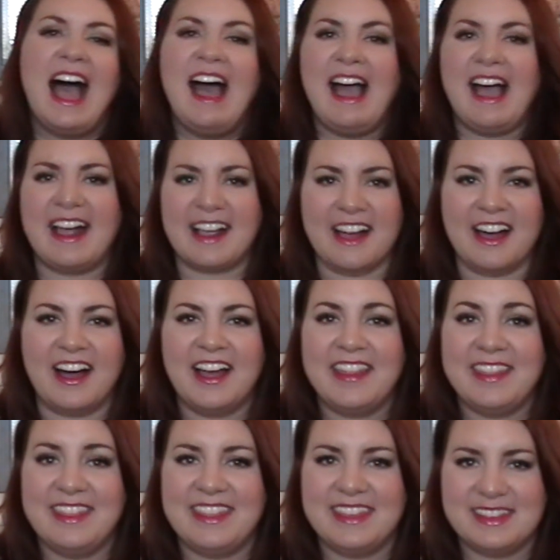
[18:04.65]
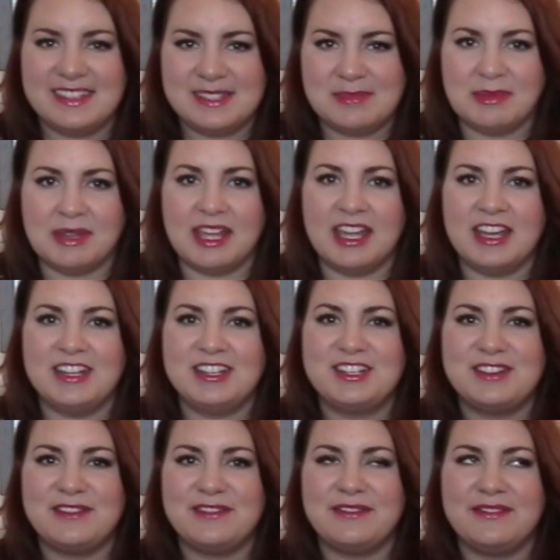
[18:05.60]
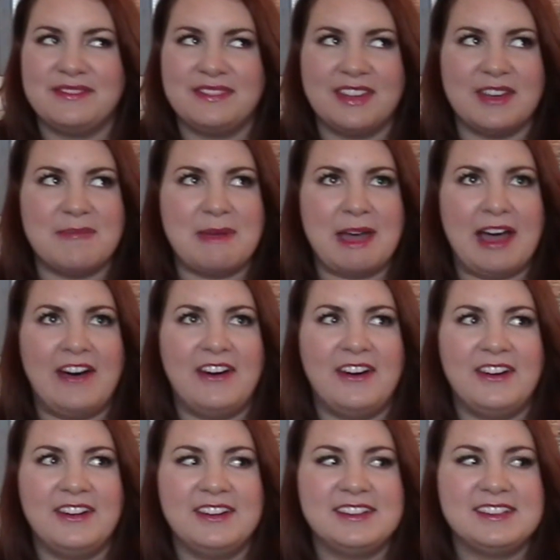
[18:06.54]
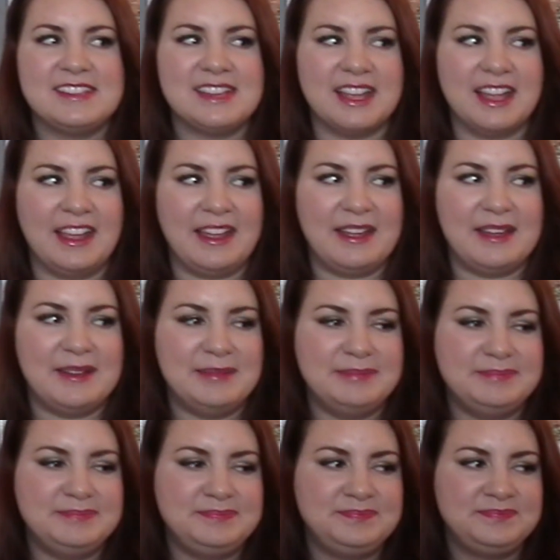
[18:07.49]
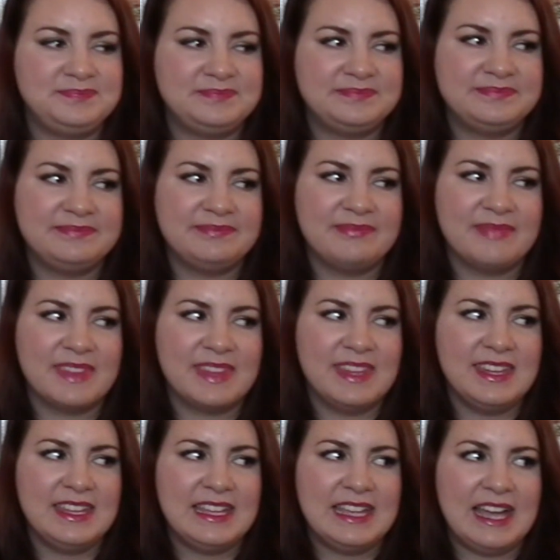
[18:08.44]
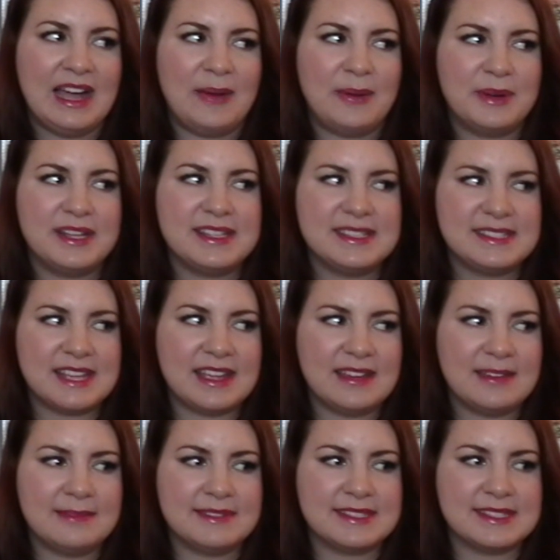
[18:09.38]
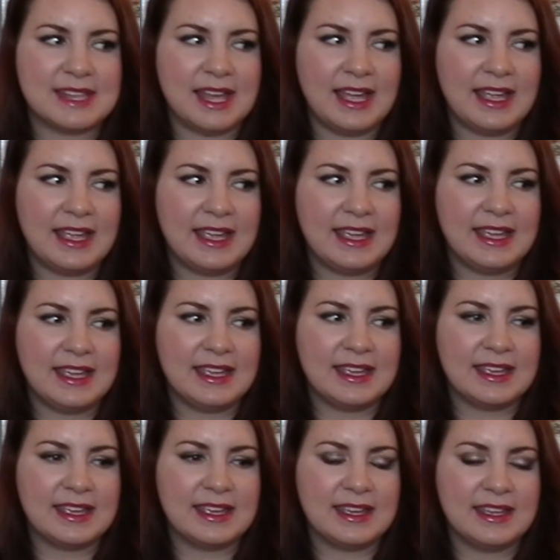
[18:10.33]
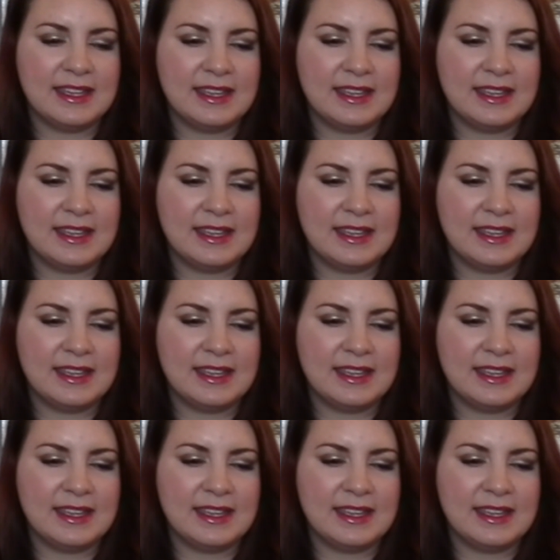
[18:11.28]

I got this blush about, I want to say it was like